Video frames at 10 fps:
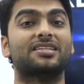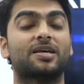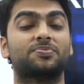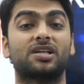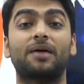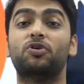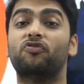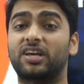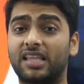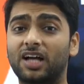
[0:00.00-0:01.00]
and subscribe to
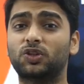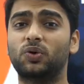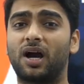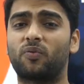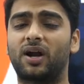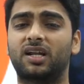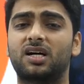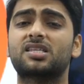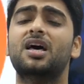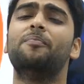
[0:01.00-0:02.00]
Vedantu Young
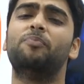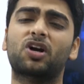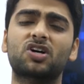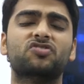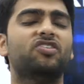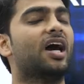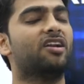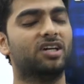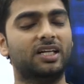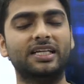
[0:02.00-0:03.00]
Wonders because we are
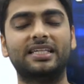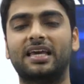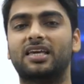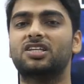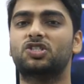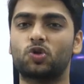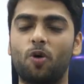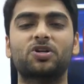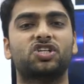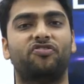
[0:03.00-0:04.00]
really taking so
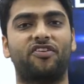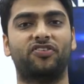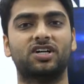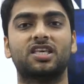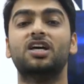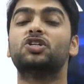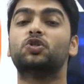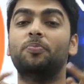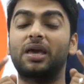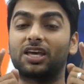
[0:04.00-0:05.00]
much of efforts
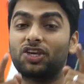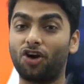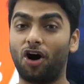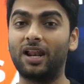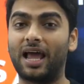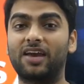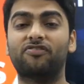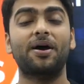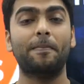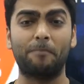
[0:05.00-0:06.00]
to make your life
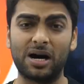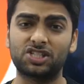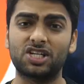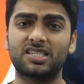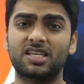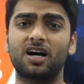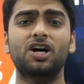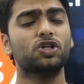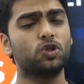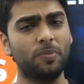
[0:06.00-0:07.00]
much easier,
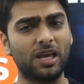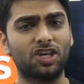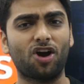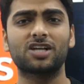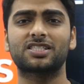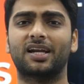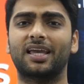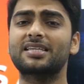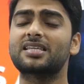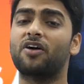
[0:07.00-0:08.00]
to make your
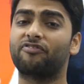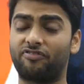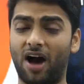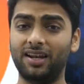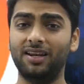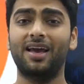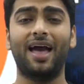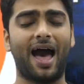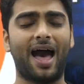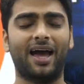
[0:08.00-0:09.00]
studies fun
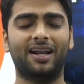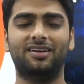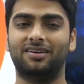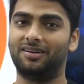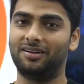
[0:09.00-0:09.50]
and